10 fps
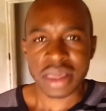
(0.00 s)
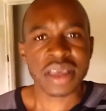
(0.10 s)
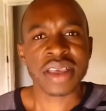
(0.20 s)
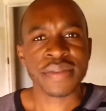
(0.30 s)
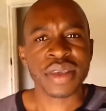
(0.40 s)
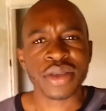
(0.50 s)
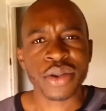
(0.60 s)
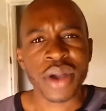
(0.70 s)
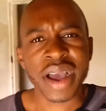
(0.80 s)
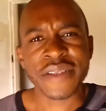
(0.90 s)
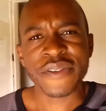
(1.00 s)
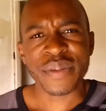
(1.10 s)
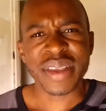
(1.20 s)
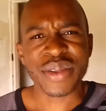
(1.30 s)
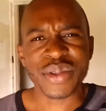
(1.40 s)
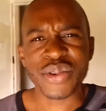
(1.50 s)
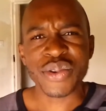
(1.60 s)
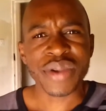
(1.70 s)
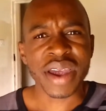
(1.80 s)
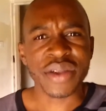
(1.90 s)
it's something so hard for me to
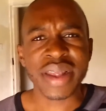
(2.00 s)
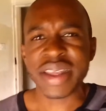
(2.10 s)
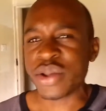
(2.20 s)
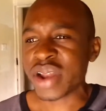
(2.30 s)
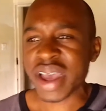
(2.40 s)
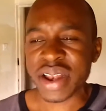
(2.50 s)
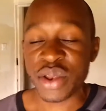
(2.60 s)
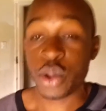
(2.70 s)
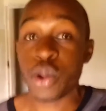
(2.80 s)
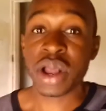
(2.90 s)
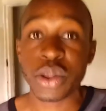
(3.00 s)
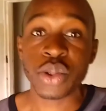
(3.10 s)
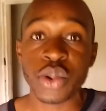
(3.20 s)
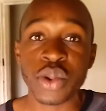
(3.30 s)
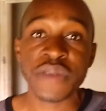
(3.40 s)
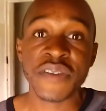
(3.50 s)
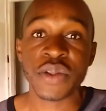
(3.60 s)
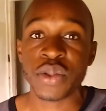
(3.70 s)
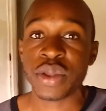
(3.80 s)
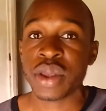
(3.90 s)
do. I really don't know what to do.
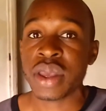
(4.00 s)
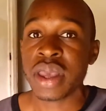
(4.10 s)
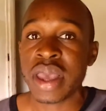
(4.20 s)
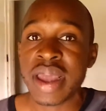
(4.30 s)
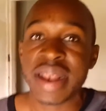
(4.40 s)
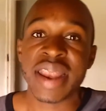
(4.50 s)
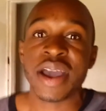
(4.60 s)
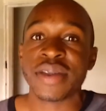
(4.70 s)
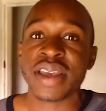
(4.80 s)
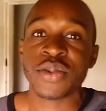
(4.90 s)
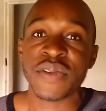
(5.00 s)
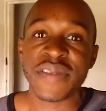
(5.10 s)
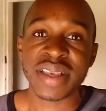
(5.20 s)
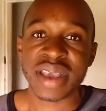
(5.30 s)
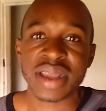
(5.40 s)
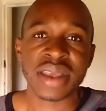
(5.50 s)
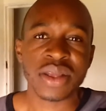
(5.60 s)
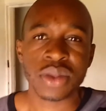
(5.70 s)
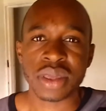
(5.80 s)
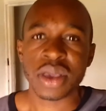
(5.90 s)
Even now that we decided
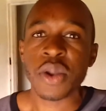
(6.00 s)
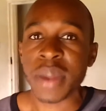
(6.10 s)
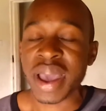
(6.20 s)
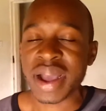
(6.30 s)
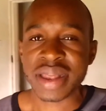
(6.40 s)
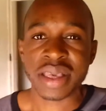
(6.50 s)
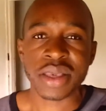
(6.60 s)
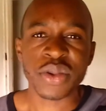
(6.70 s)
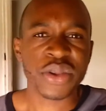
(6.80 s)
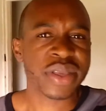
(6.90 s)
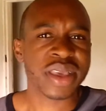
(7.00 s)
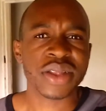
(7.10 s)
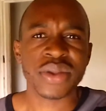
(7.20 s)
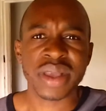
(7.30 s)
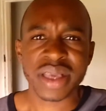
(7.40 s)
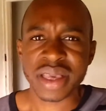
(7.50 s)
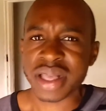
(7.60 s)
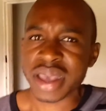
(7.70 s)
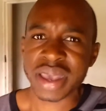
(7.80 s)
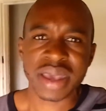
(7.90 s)
to sell, my heart is still not settled. It's just
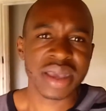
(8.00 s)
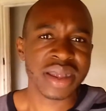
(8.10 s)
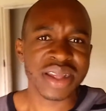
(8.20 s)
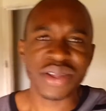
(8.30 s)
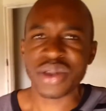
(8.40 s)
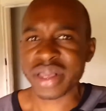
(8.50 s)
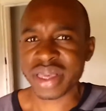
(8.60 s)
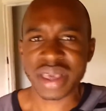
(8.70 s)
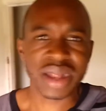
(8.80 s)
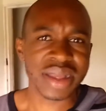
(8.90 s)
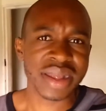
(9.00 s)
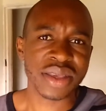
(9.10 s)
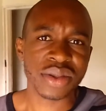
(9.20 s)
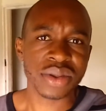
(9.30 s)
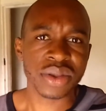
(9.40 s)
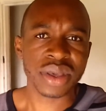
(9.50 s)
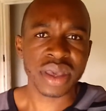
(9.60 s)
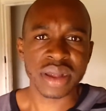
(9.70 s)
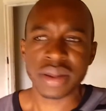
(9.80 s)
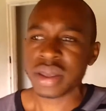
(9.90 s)
like, don't sell it. You know, you
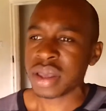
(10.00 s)
can